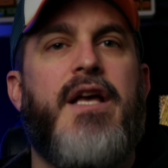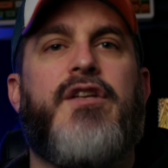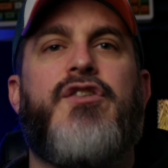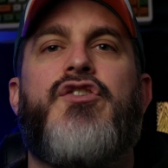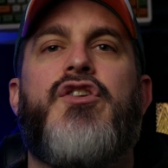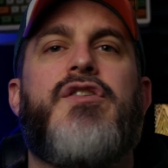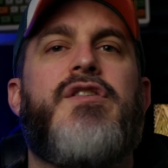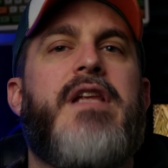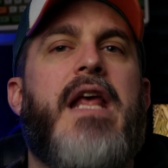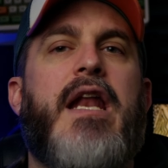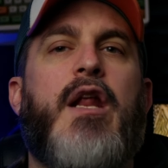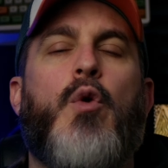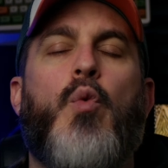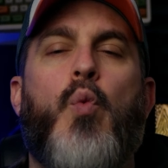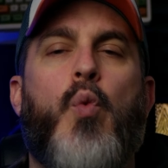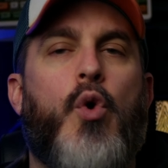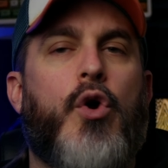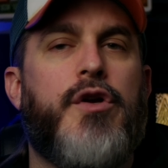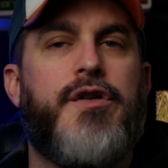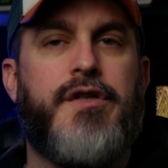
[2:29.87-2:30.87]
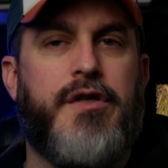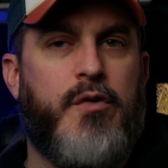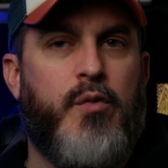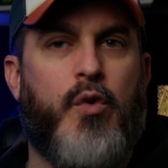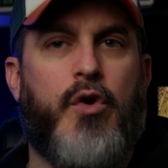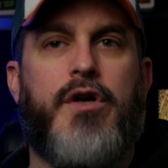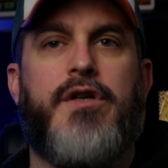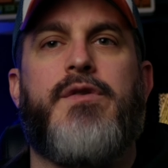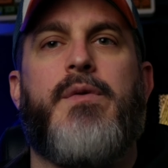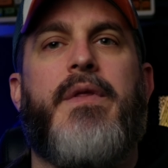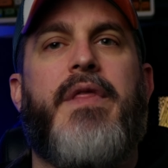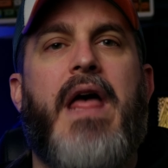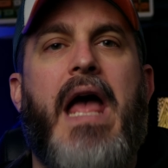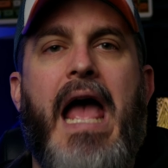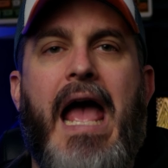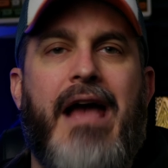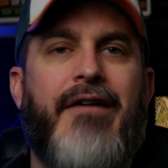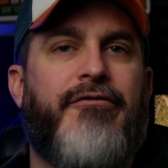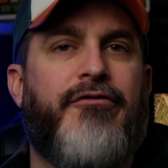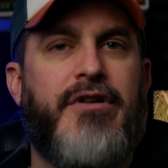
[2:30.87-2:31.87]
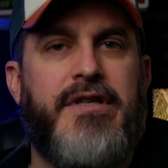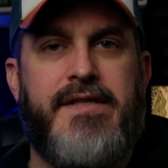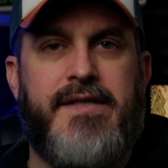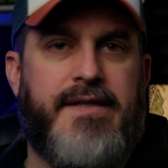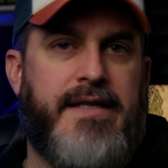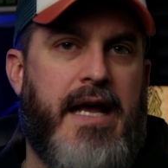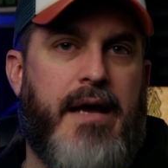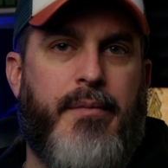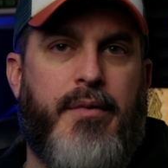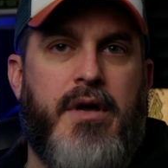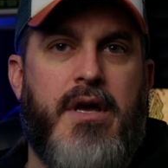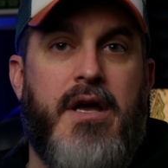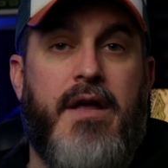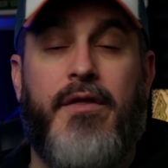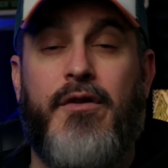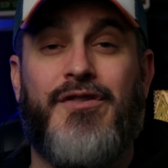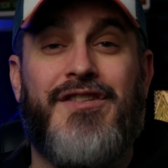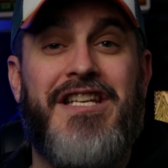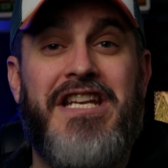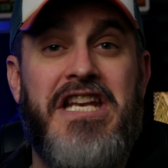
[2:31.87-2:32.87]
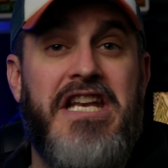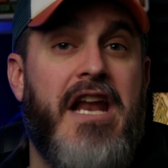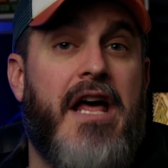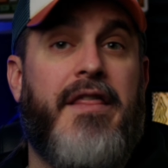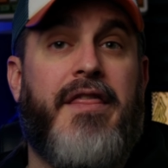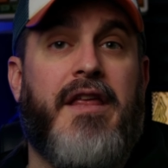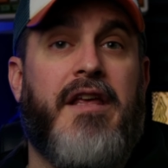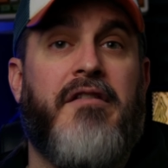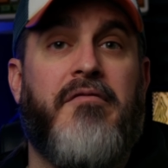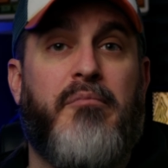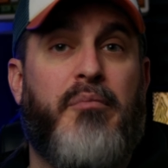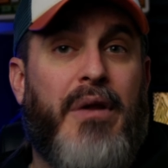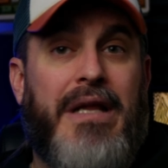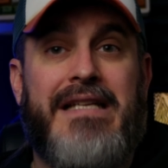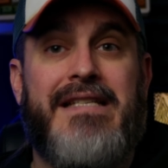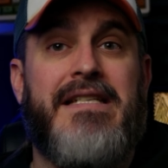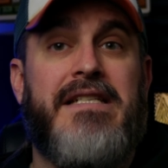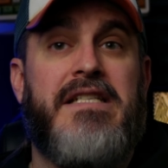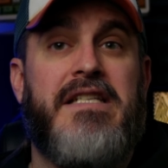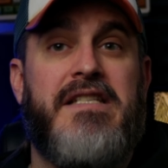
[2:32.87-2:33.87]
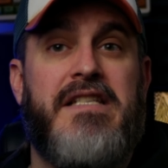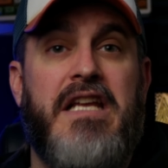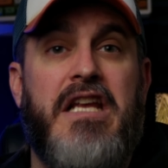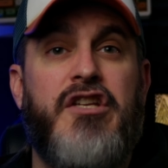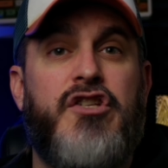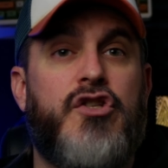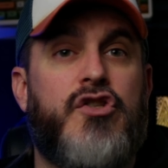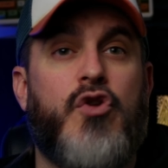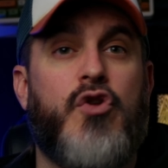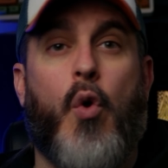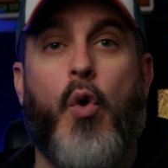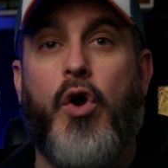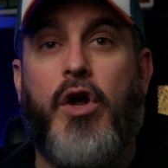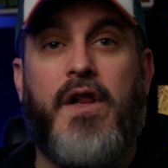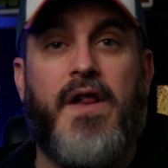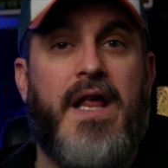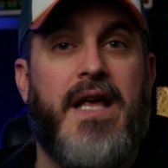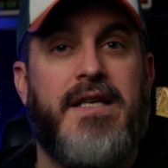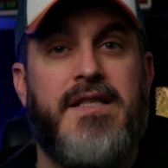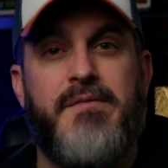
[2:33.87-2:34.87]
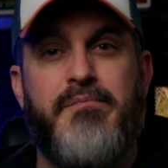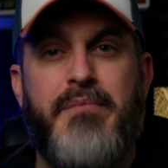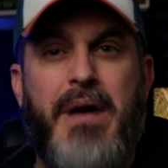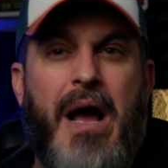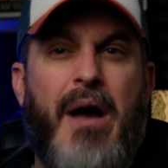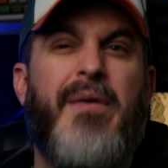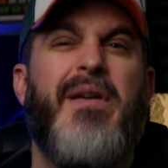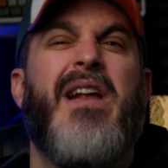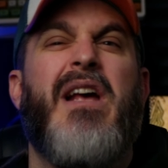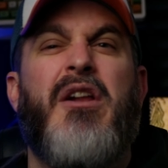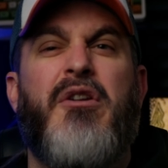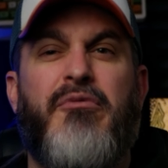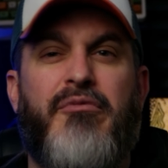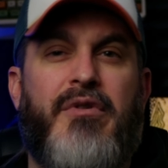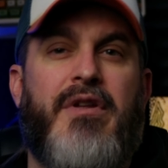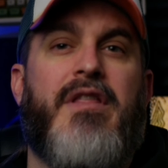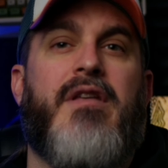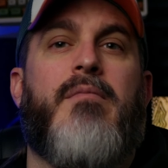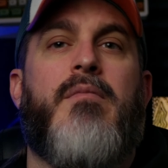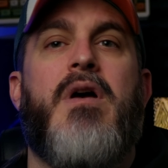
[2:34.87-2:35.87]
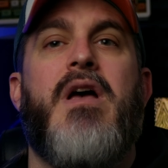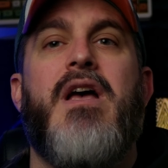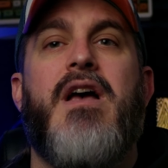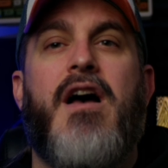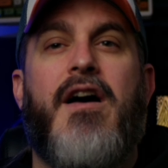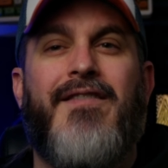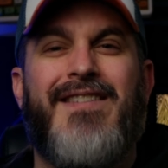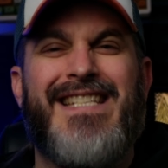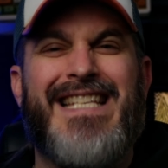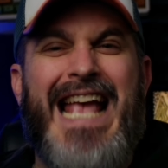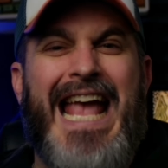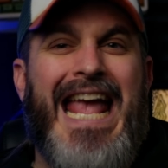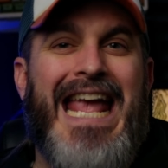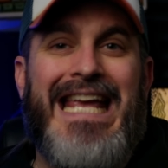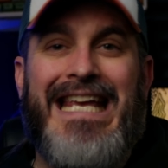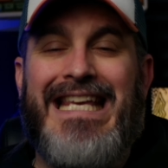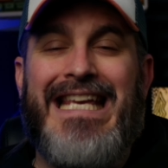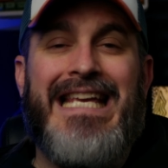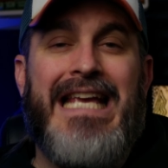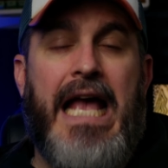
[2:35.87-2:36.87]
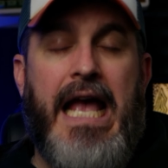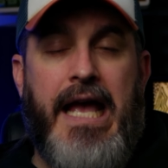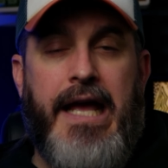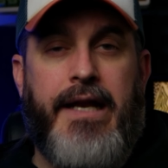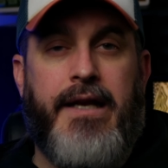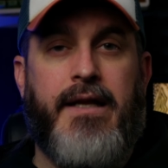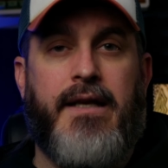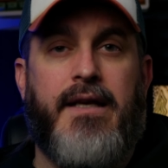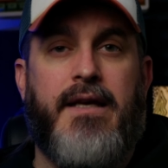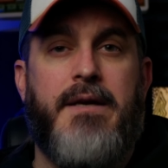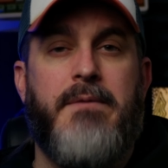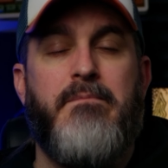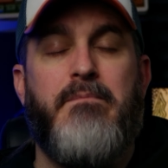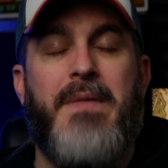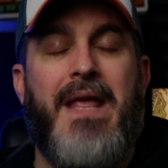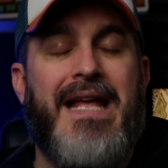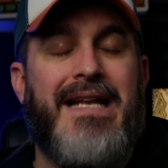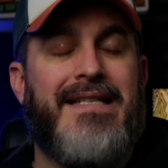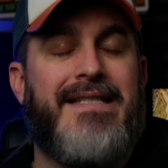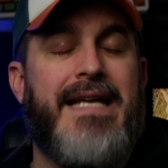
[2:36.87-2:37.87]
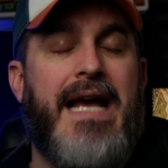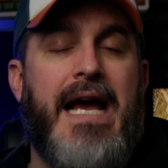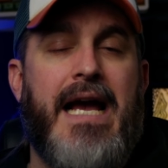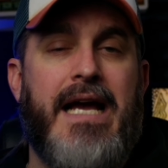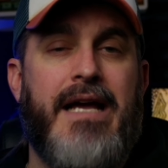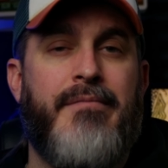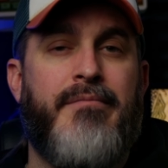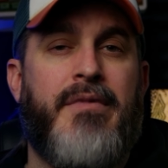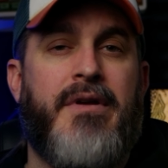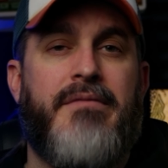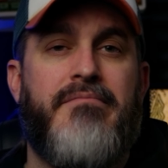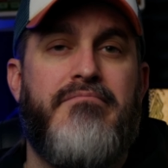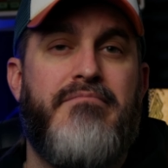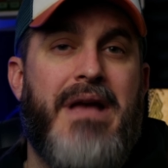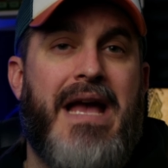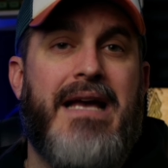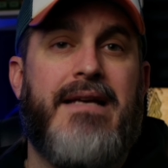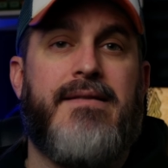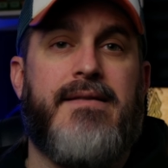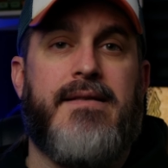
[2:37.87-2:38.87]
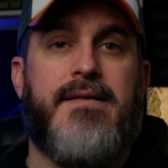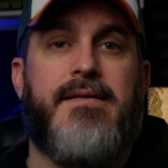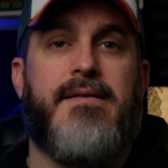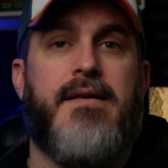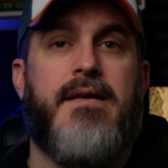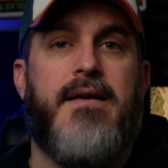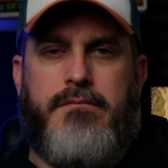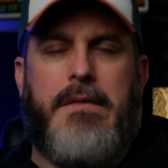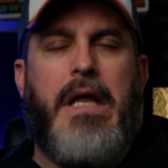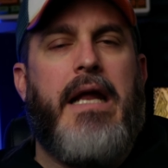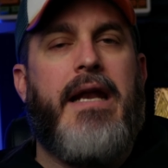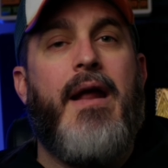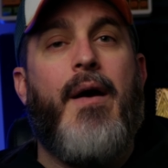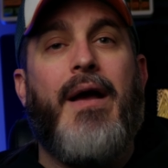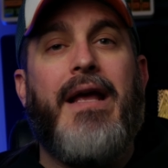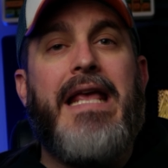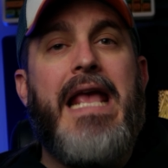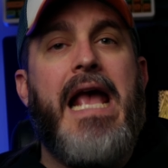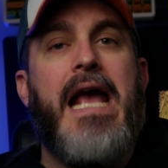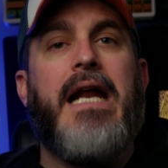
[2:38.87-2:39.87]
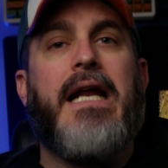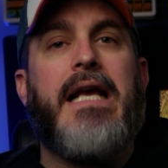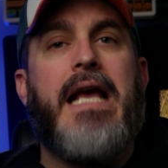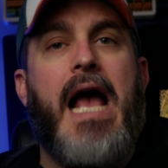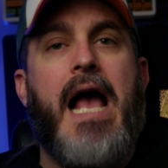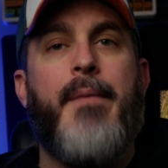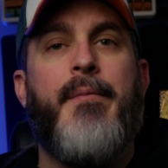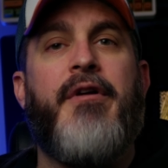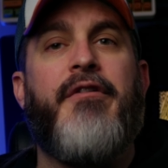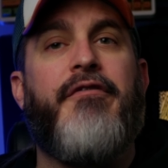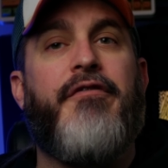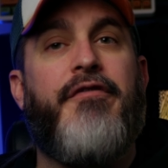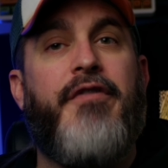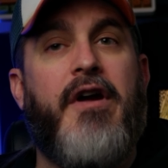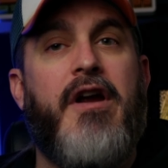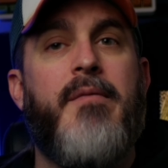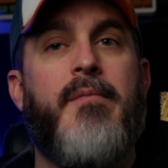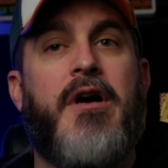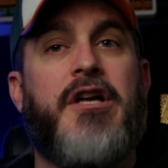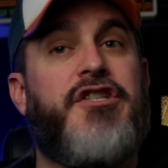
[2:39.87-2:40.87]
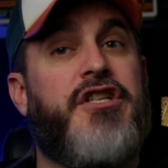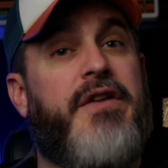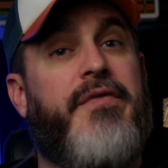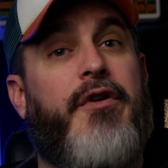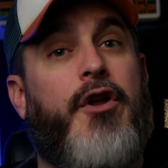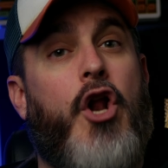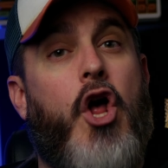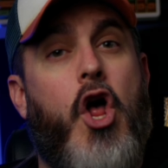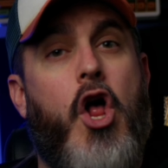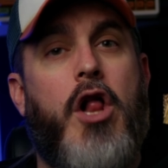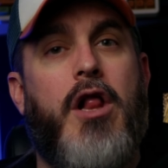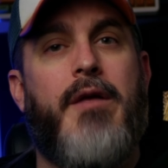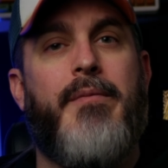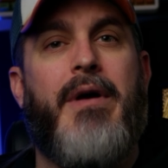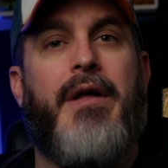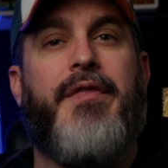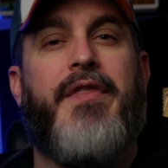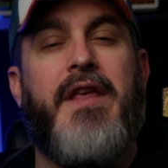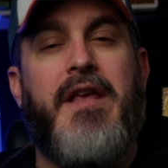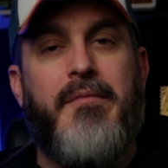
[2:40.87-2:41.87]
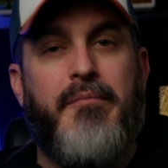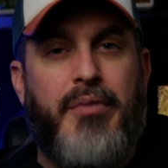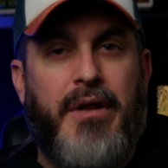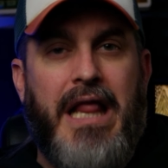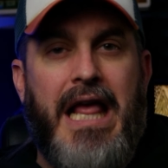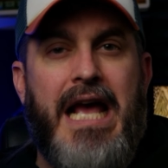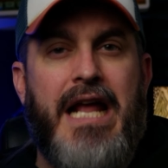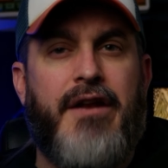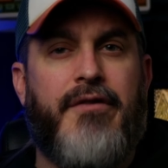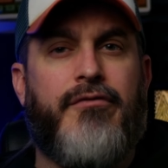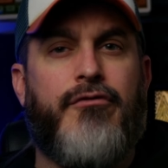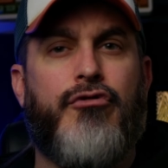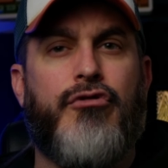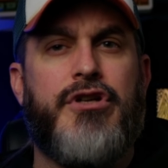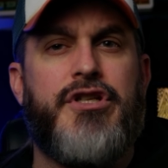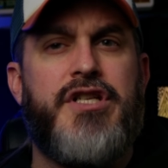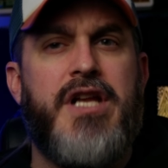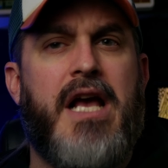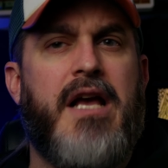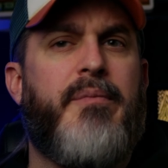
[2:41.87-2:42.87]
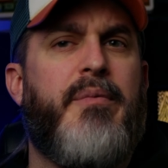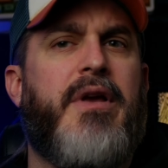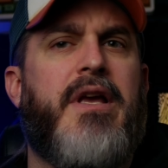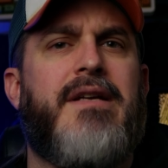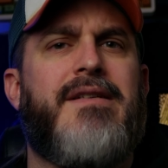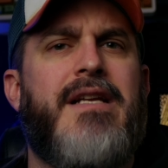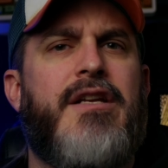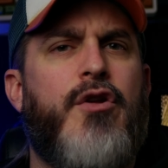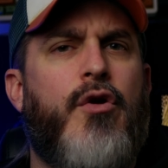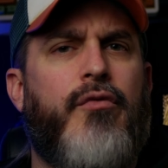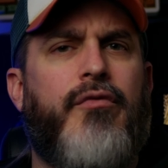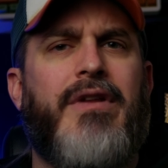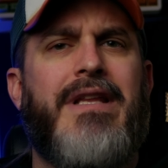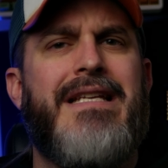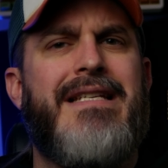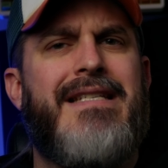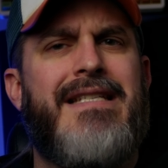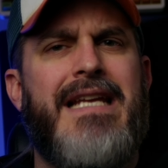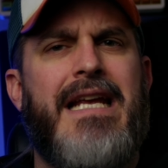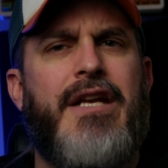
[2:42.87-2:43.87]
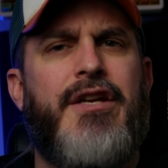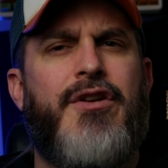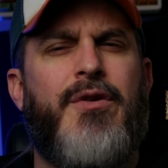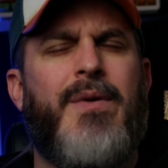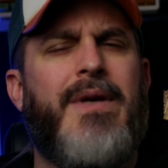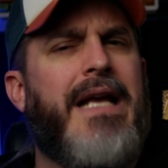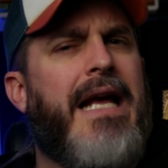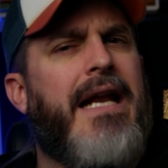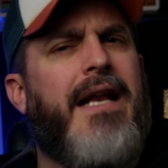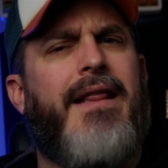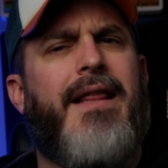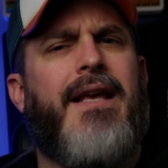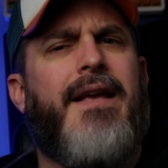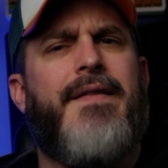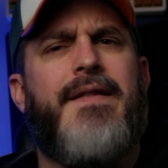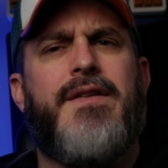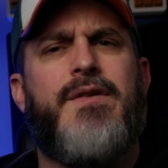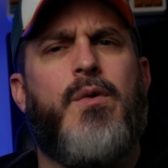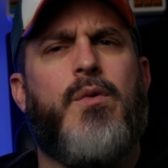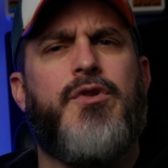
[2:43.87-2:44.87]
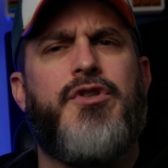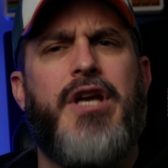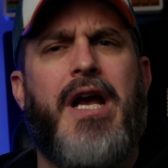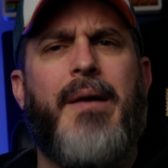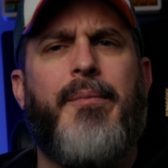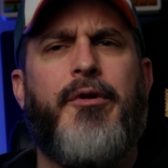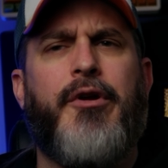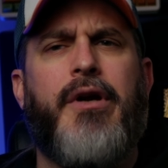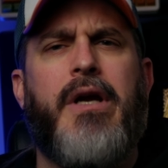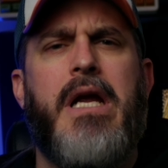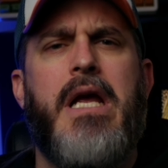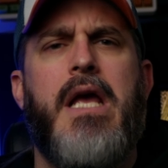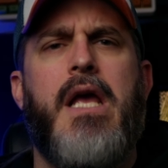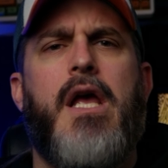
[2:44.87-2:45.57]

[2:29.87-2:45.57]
it's just getting worse and worse with every step. There's nothing pleasant to see, just orc legs pounding out a rhythm of his aching head. And time passes. Now I can't comment very much, if at all, about the plan of Grishnak because I don't really see it doing anything in this whole chapter.